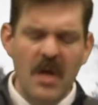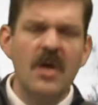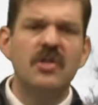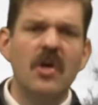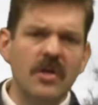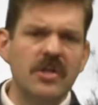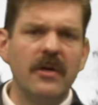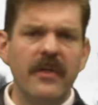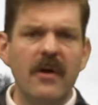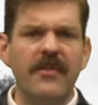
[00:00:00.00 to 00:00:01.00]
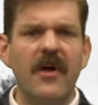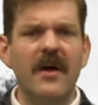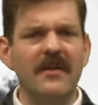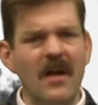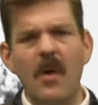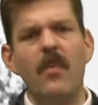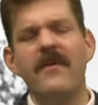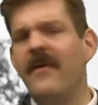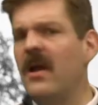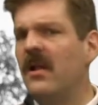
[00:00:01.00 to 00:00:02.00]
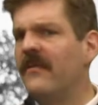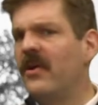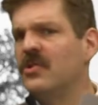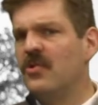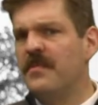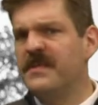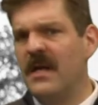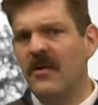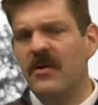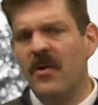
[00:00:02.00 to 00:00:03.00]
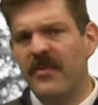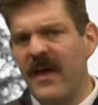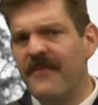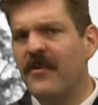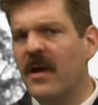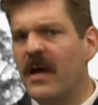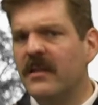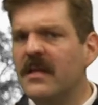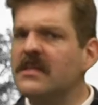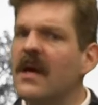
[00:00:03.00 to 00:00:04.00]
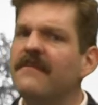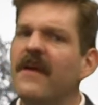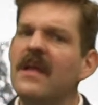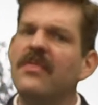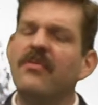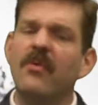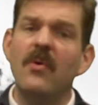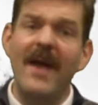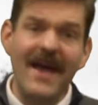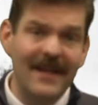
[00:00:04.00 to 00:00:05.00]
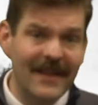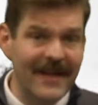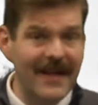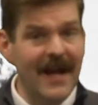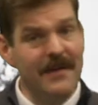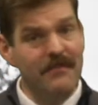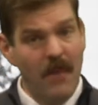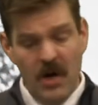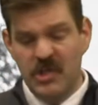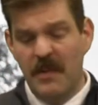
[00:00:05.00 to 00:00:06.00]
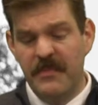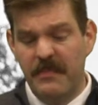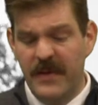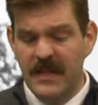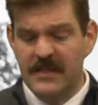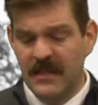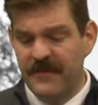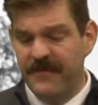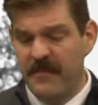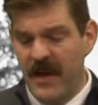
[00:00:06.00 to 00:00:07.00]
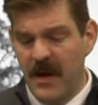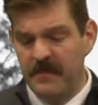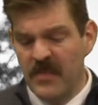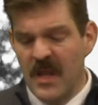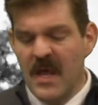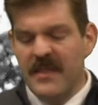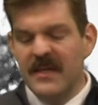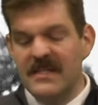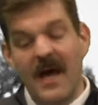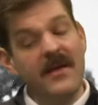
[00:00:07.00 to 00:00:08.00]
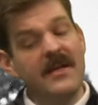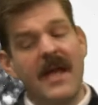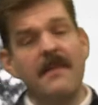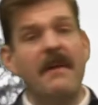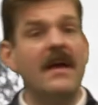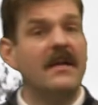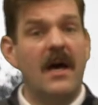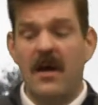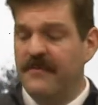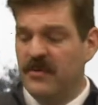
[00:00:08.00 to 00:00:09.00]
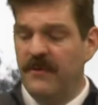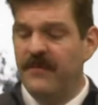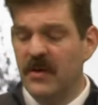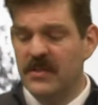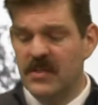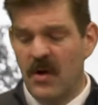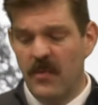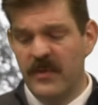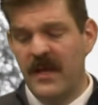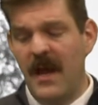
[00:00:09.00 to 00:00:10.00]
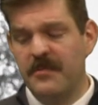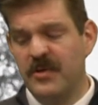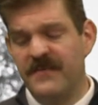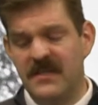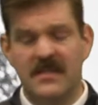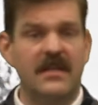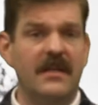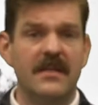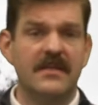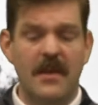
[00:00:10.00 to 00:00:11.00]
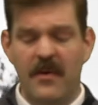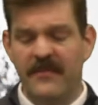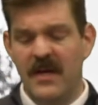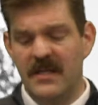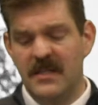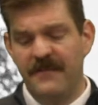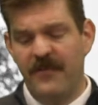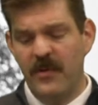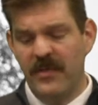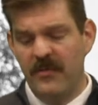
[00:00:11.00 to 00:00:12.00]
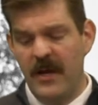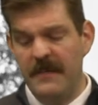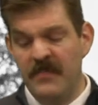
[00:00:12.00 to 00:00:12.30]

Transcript: Churchill, though, thought, we've got all of our troops here in North Africa, let's invade through Italy and march up the peninsula from there. The Italian campaign got off to a good start with the capture of Sicily in the summer of 1943.